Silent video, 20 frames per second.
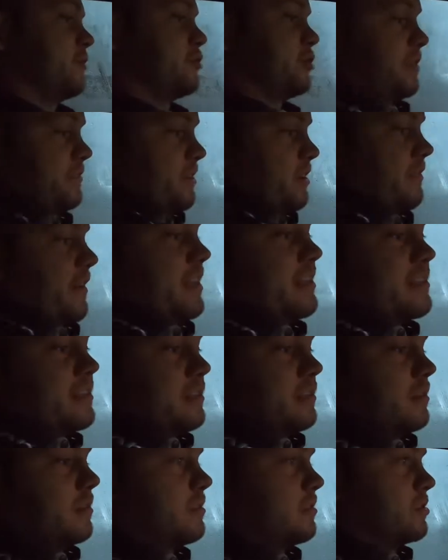for drift events,
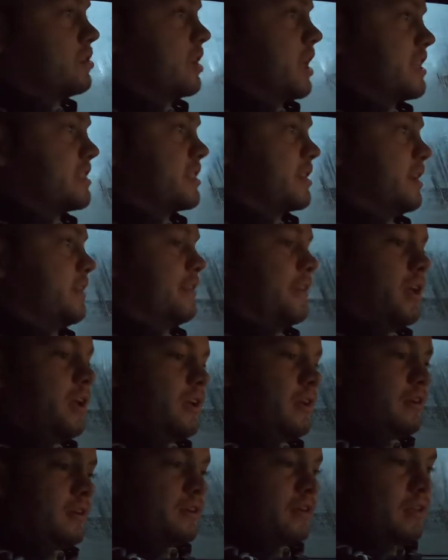so that's a good
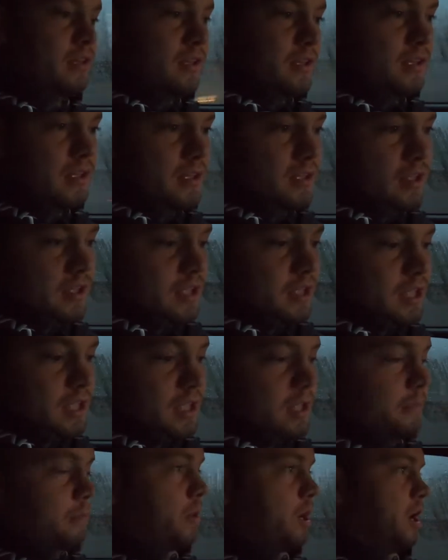thing.
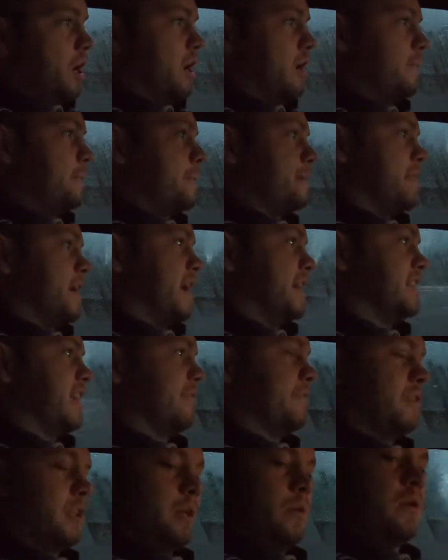But I
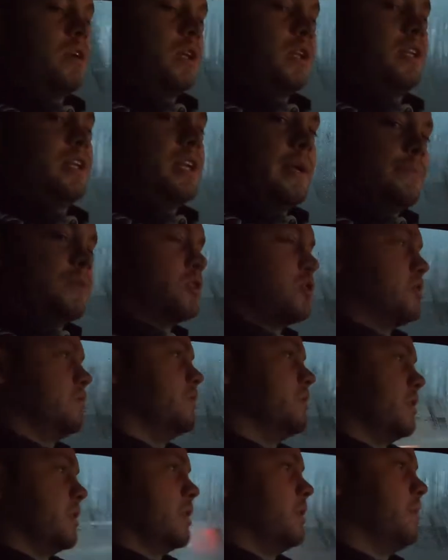definitely want to clean up the
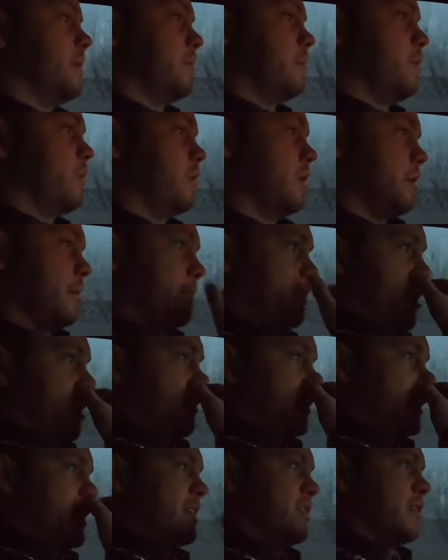tune a little bit more,
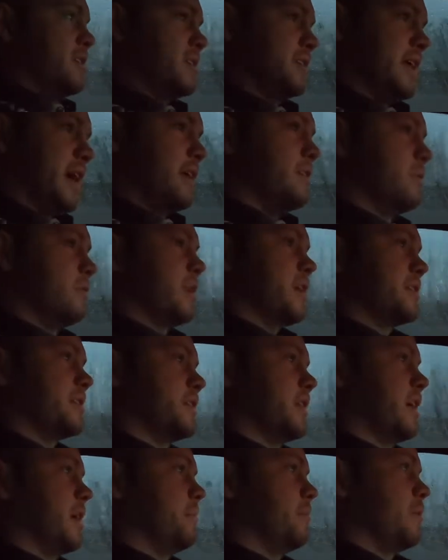probably get it on a dyno
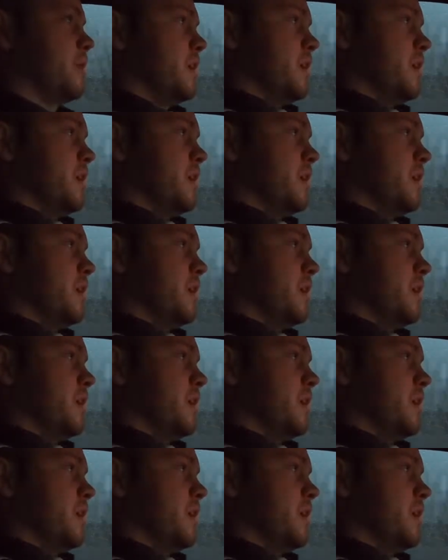next time.